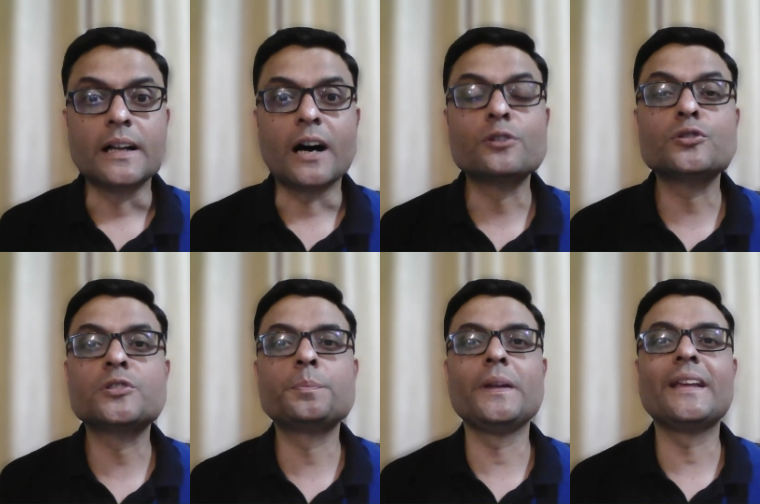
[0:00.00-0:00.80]
how to
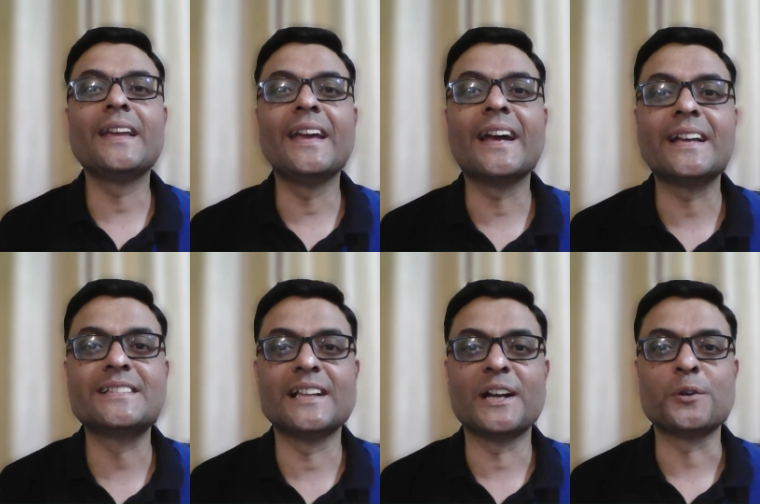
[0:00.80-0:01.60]
speak
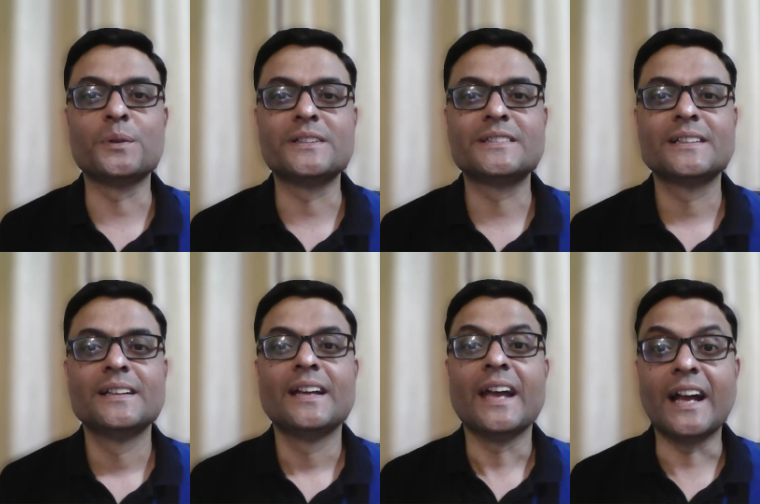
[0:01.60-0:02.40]
AI's language,
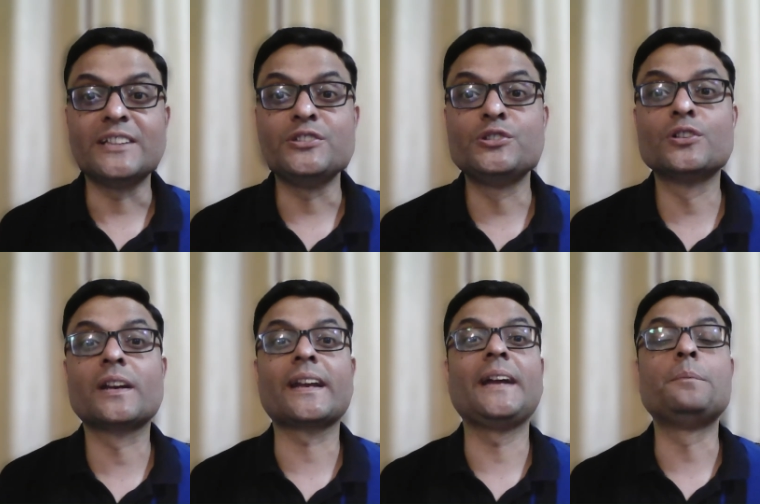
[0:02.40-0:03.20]
and you'll
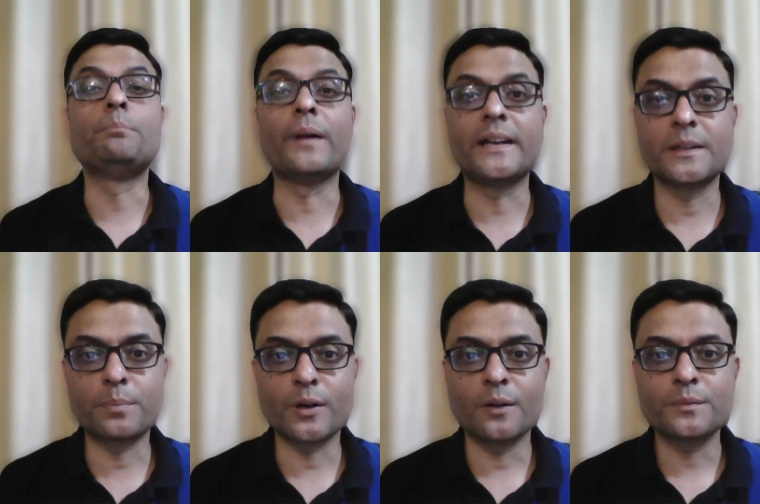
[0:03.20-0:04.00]
write better
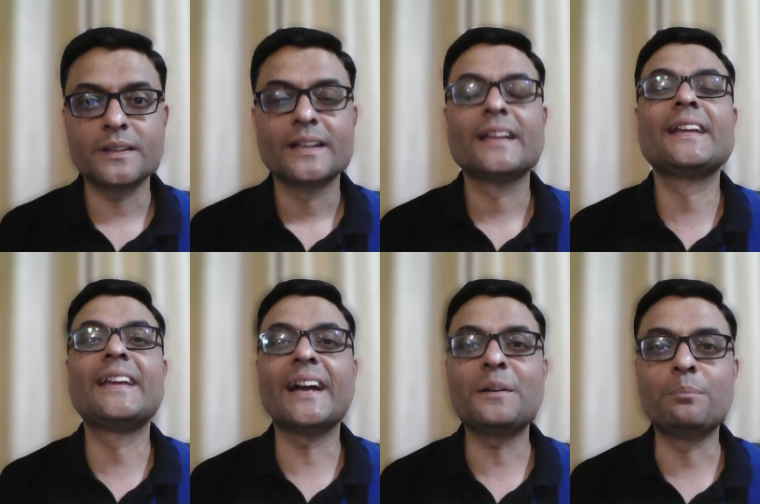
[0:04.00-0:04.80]
prompts,
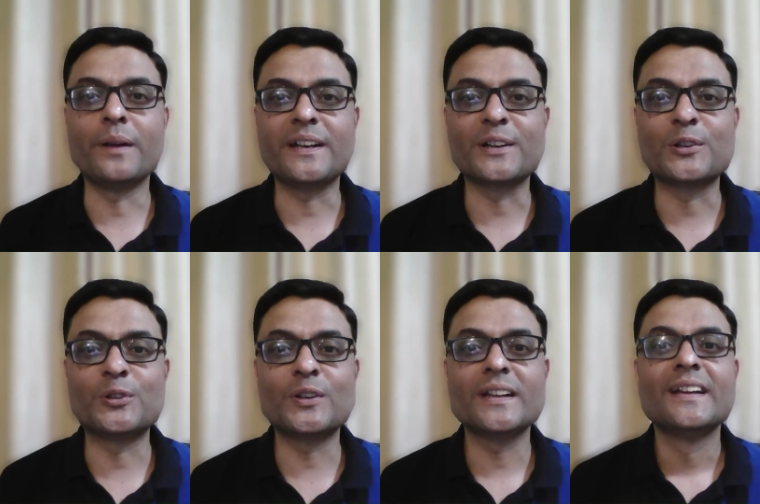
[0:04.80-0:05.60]
get better
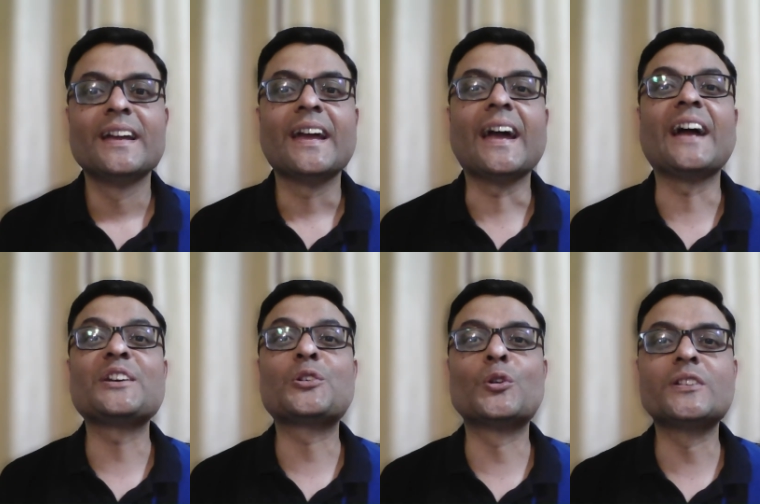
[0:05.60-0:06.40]
code,
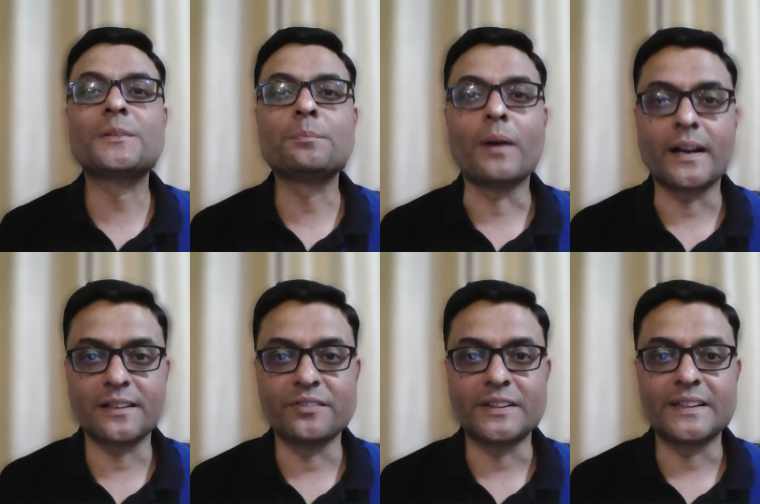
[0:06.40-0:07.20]
and code
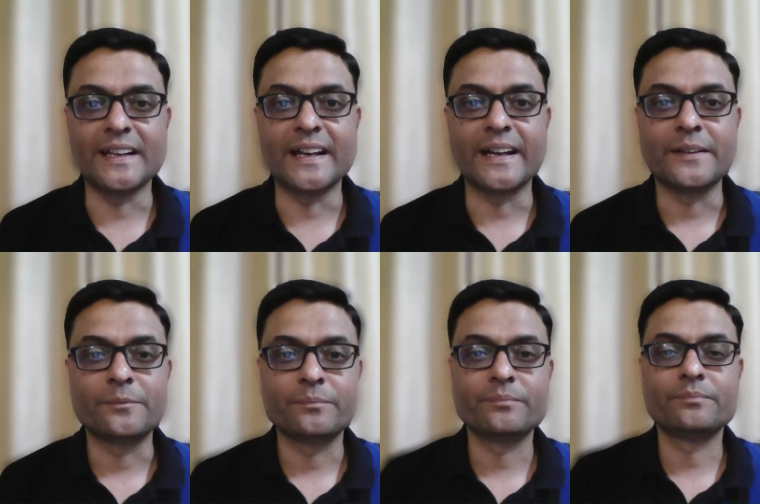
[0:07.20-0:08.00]
smarter with AI.
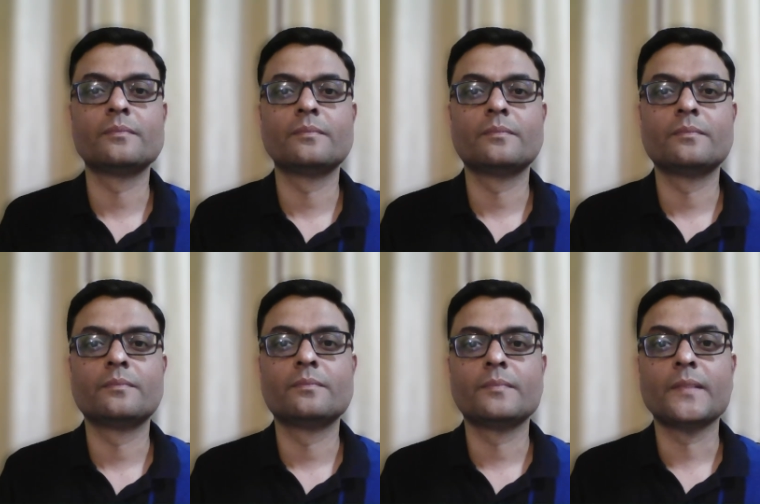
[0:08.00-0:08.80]

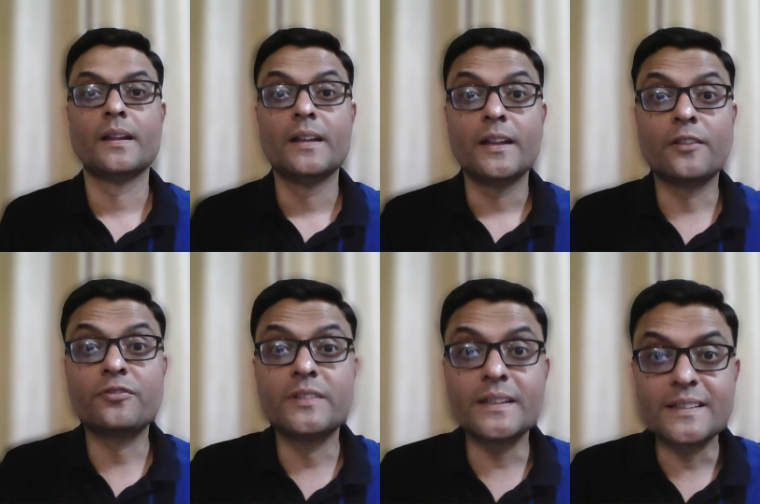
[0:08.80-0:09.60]
If
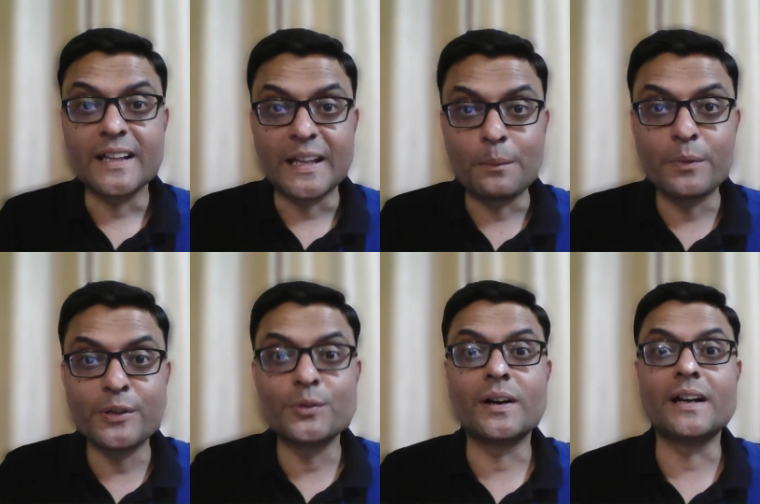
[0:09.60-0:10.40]
this helped
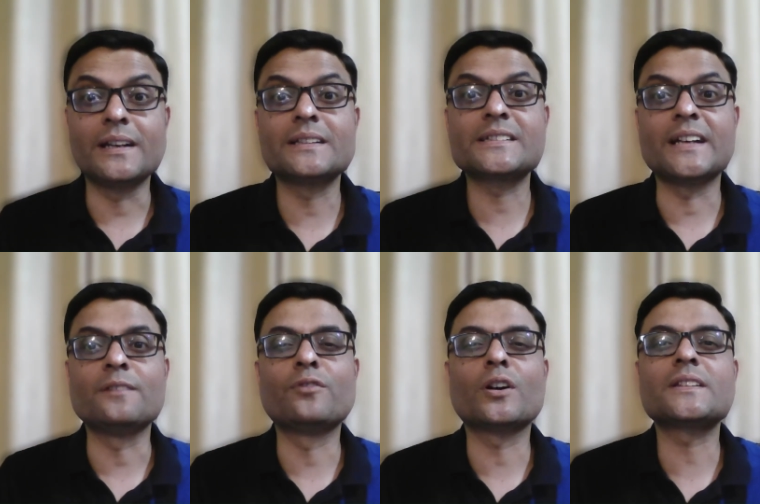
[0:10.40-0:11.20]
you
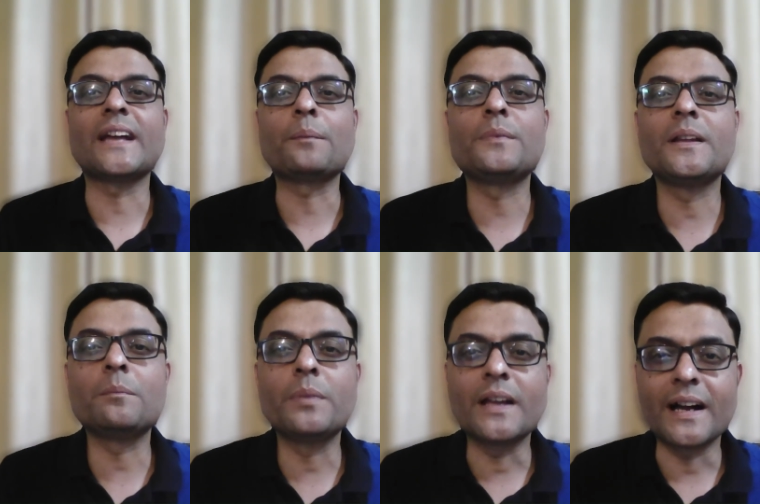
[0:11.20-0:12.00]
understand what's
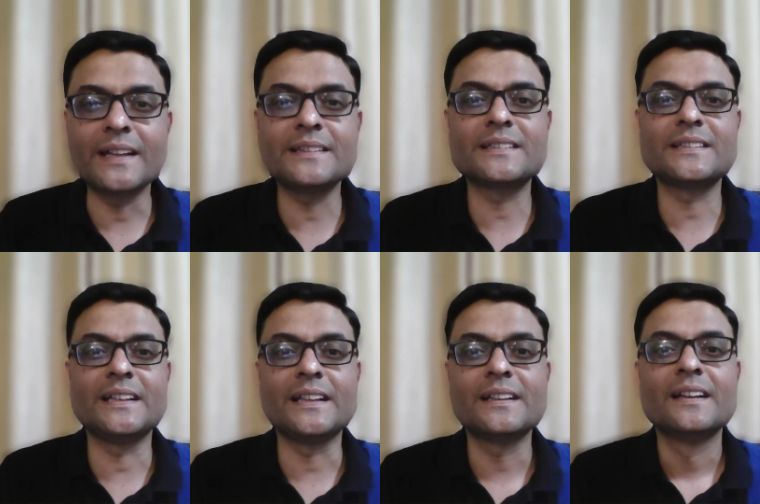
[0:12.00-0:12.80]
happening behind the
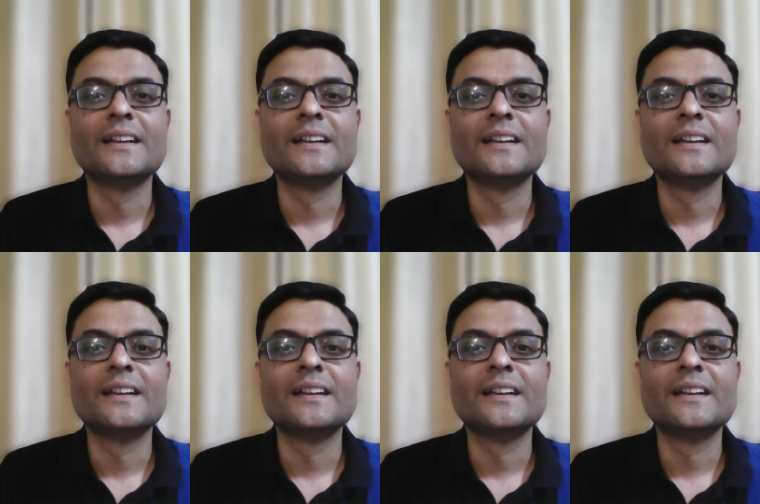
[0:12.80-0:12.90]
scene,